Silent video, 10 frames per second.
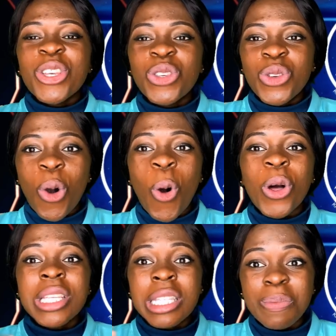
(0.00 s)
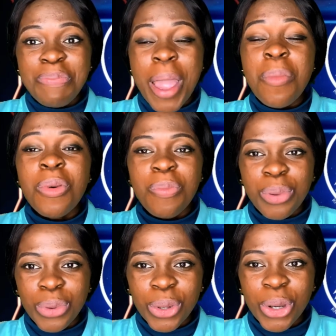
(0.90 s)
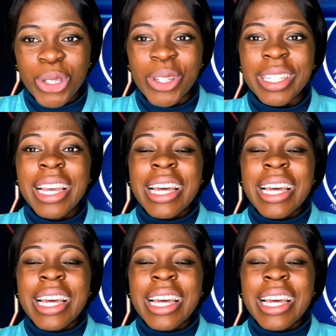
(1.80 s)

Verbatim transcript: your sperm production.